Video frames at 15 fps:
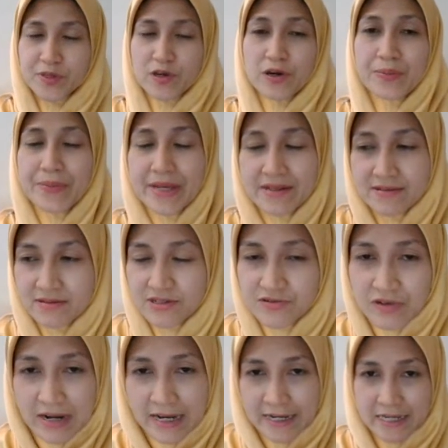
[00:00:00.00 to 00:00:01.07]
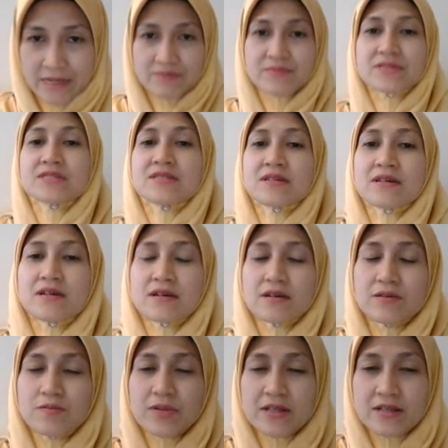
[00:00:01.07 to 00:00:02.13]
commit crimes.
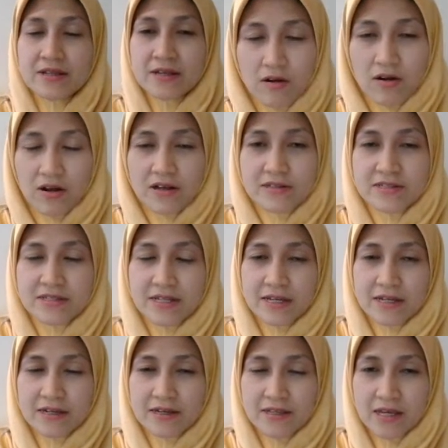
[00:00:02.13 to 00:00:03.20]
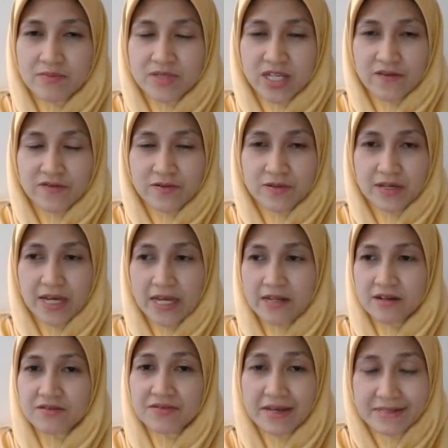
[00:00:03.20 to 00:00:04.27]
It will cause themselves to
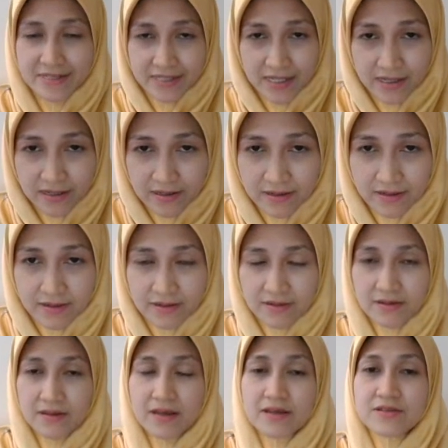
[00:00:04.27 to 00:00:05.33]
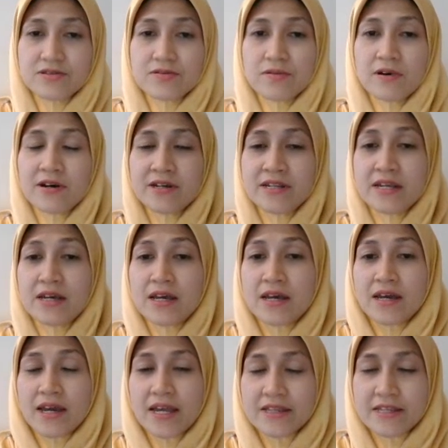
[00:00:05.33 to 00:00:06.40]
get arrested, and so on.
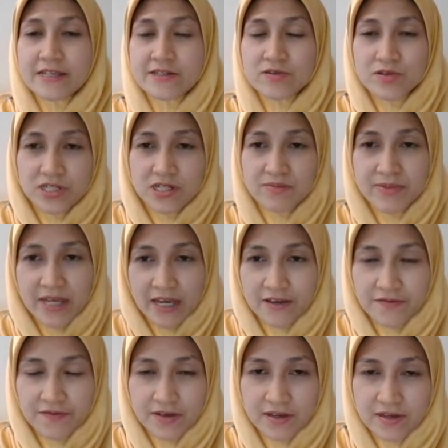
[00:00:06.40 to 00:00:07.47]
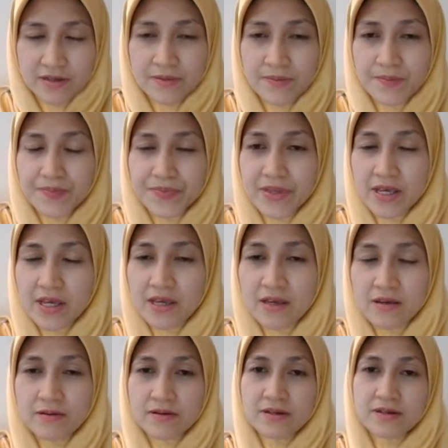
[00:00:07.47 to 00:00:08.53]
Antisocial behavior,
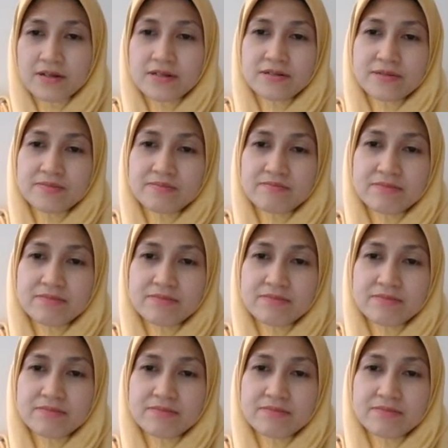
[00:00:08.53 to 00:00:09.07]
there